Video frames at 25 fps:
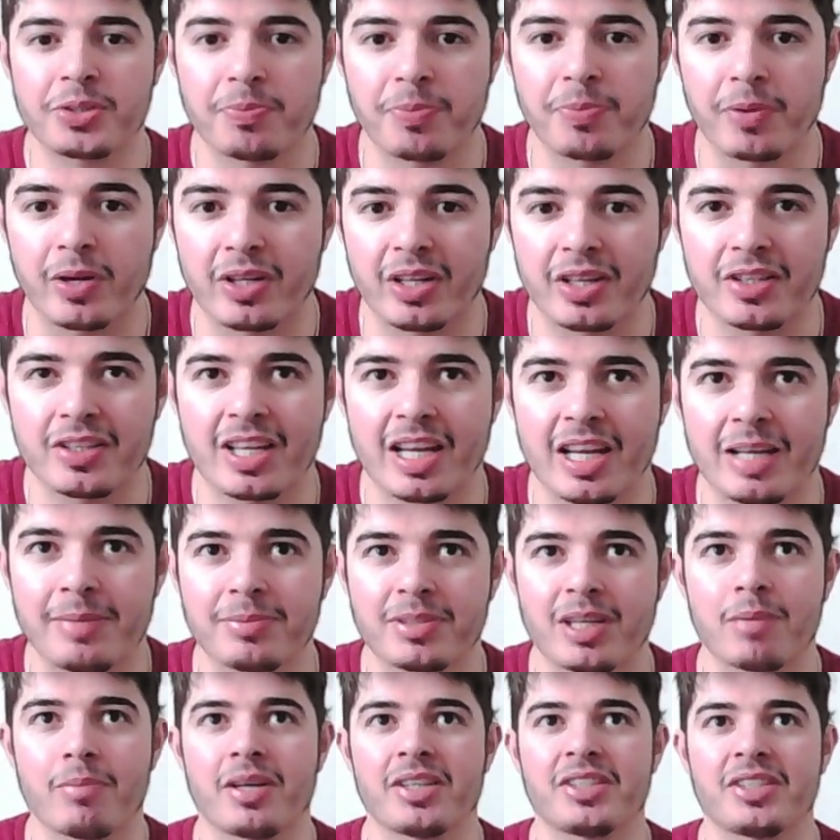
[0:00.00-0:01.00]
But at the same
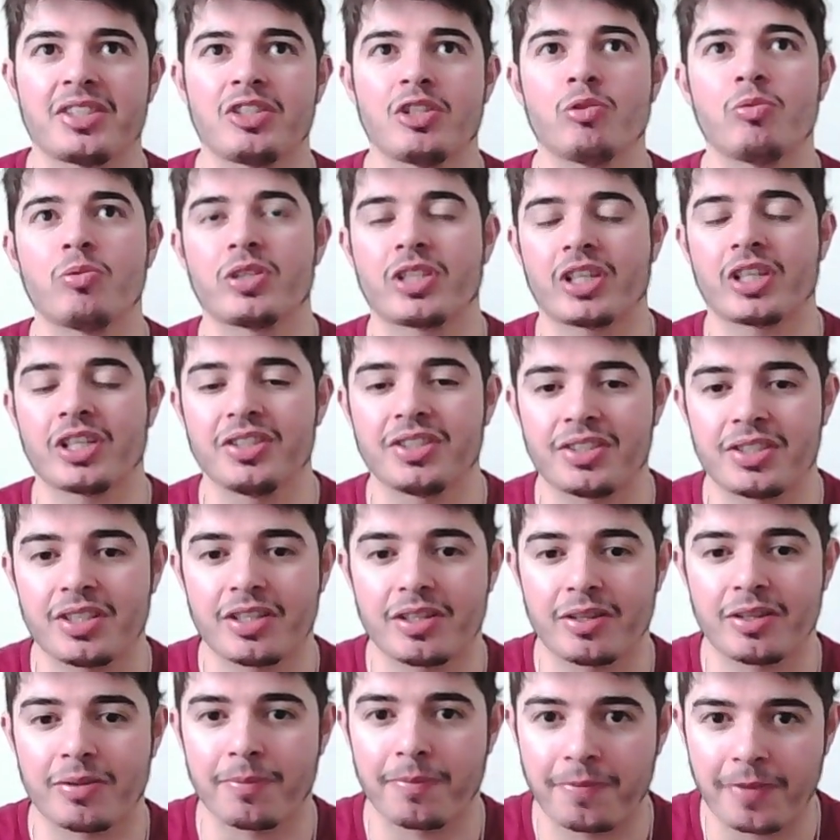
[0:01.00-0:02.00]
time, I still would consider
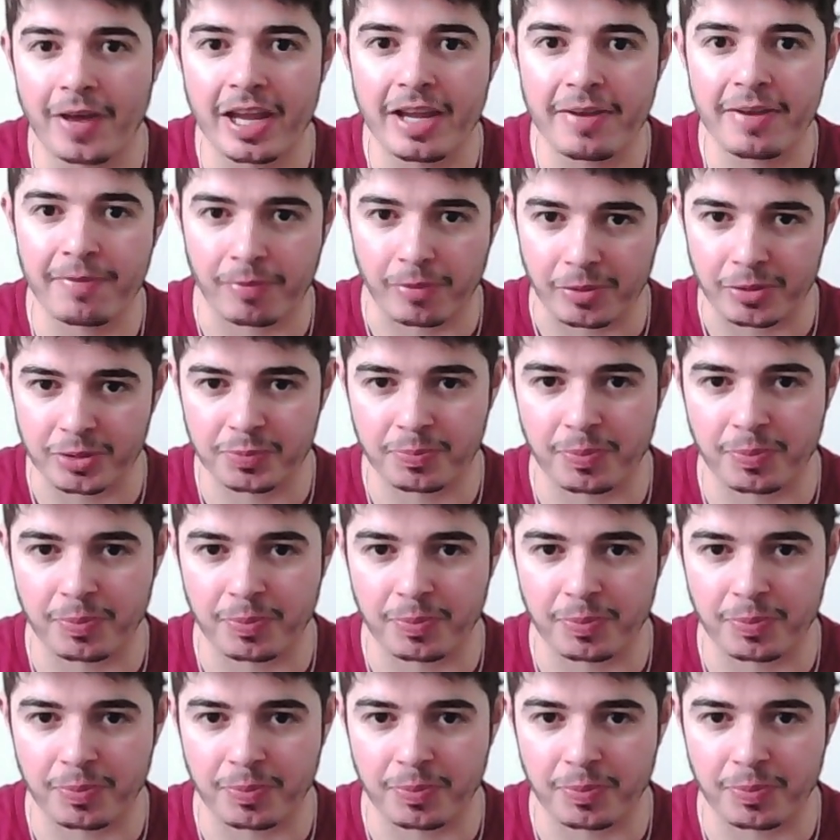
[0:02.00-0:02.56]
them favourites.